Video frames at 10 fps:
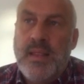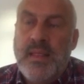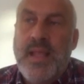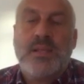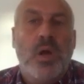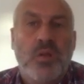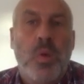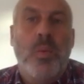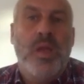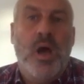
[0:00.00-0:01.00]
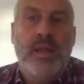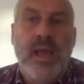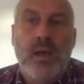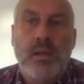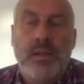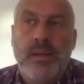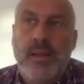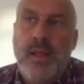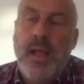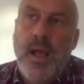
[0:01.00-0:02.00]
That's kind of where we are
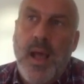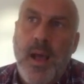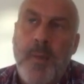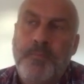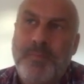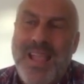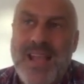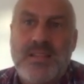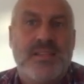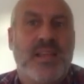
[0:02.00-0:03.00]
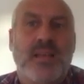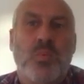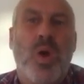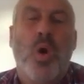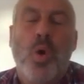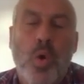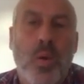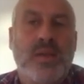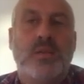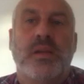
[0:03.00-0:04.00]
now. As I said, we're
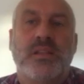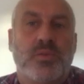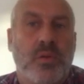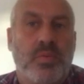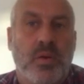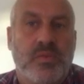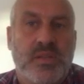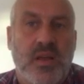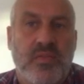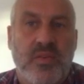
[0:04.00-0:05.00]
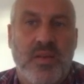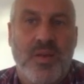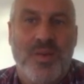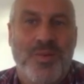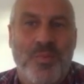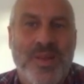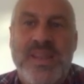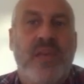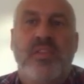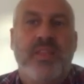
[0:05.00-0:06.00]
always looking to improve stuff. We
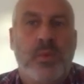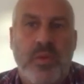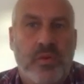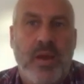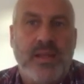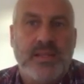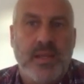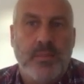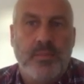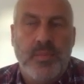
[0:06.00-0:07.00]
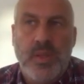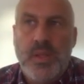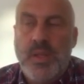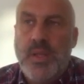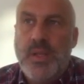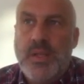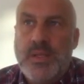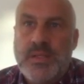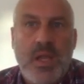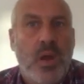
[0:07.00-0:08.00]
never think we've cracked it.
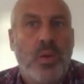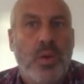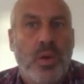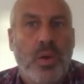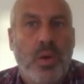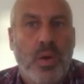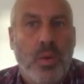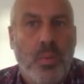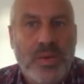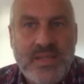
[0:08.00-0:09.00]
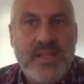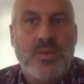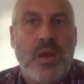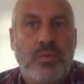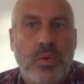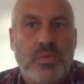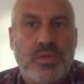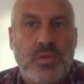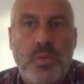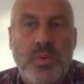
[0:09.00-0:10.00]
So we stick to our
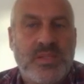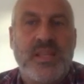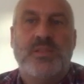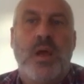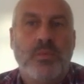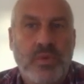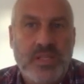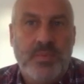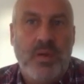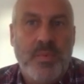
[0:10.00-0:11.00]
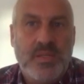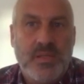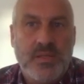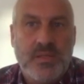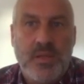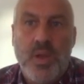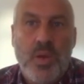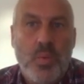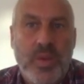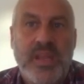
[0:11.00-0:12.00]
rules, we stick to our risk parameters,
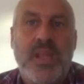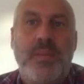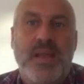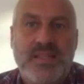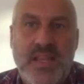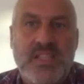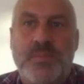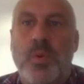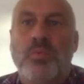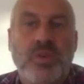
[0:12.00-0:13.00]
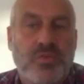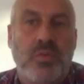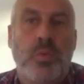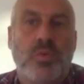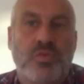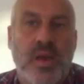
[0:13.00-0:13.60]
we keep our sensible risk reward